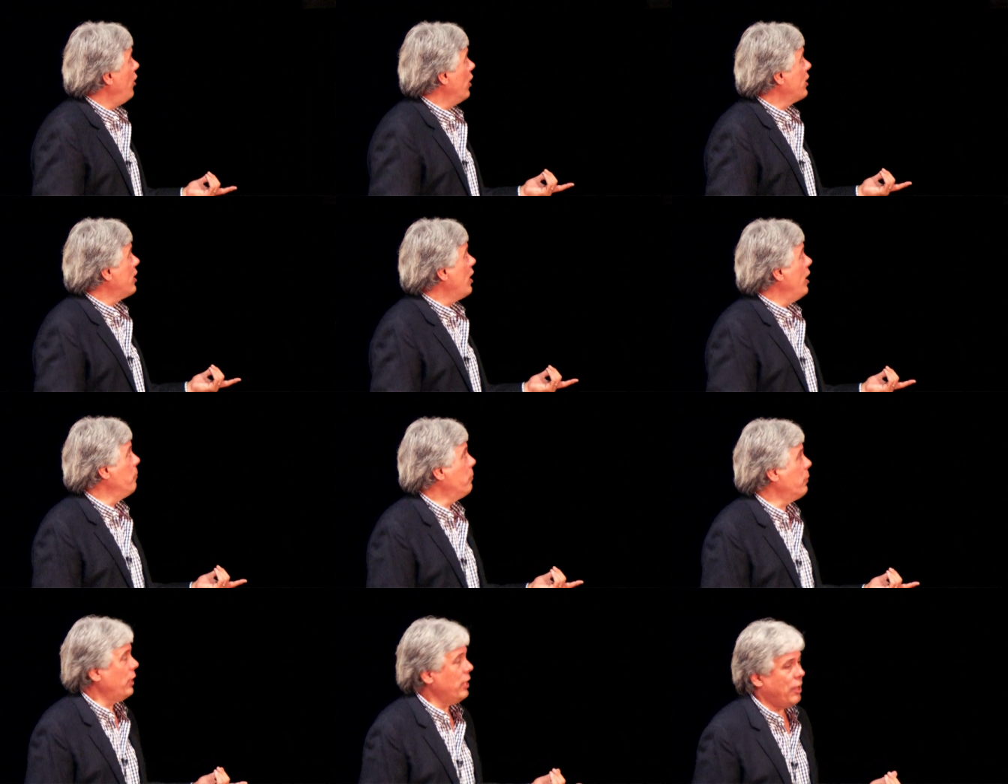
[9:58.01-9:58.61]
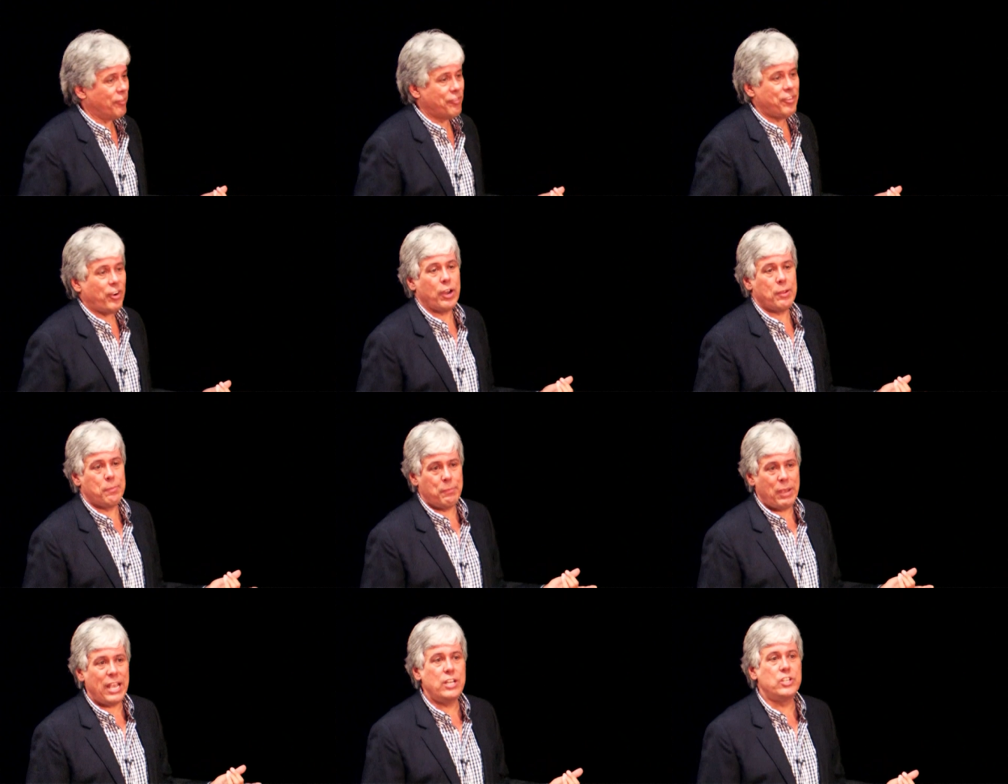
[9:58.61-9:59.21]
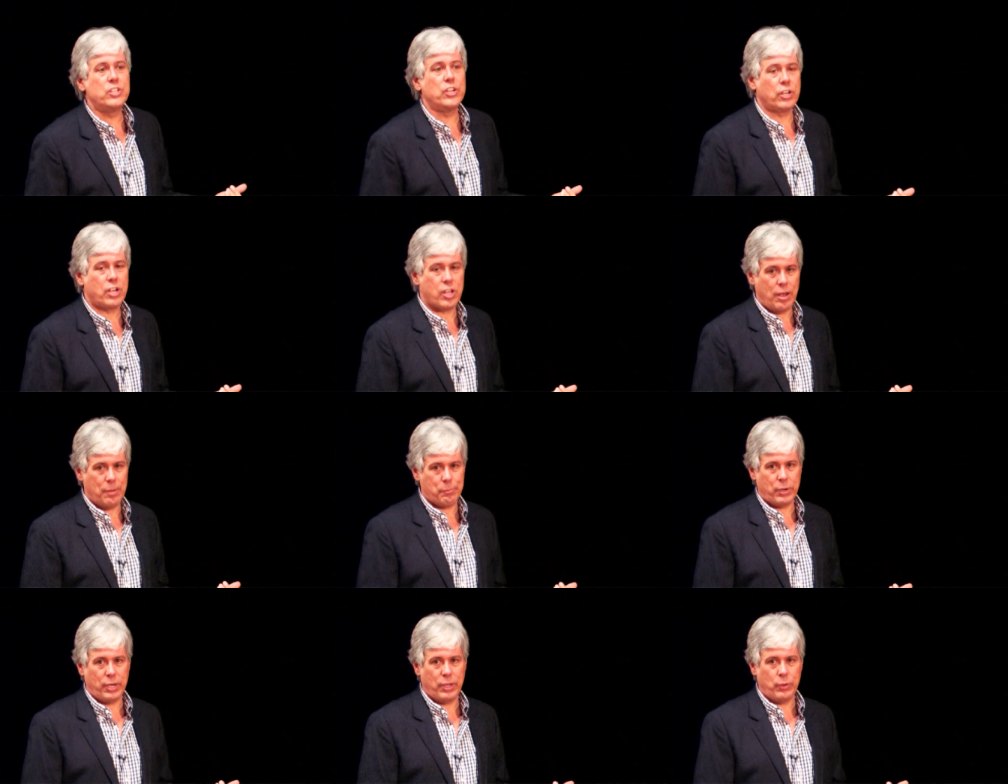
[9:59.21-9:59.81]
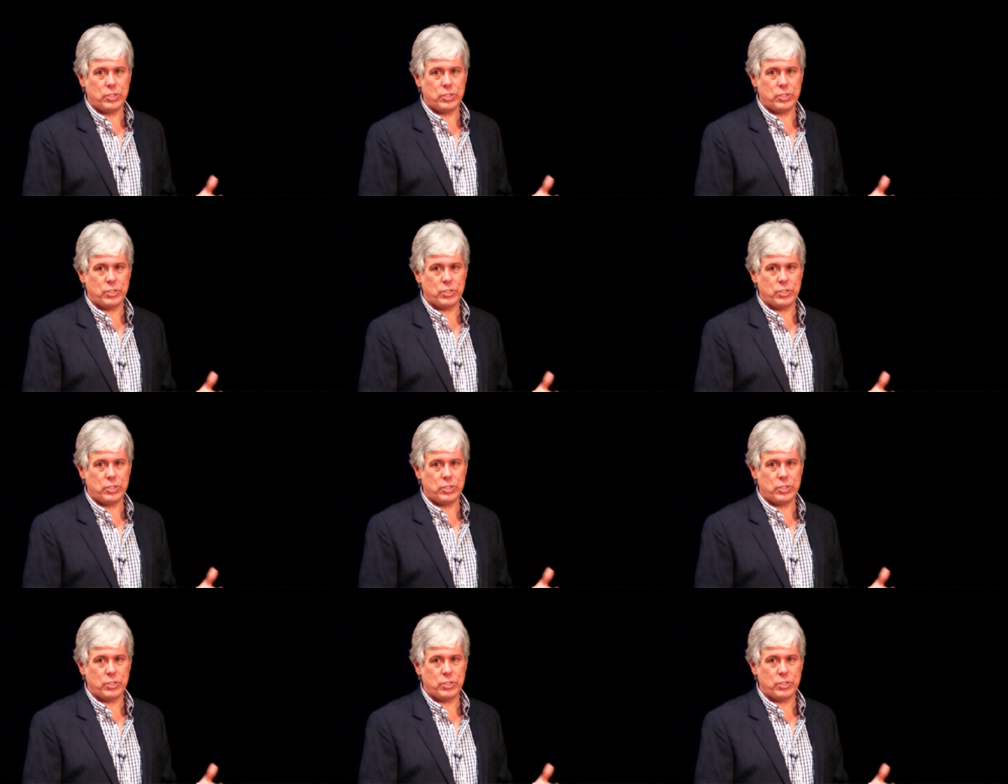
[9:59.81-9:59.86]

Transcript: a company, a very major company,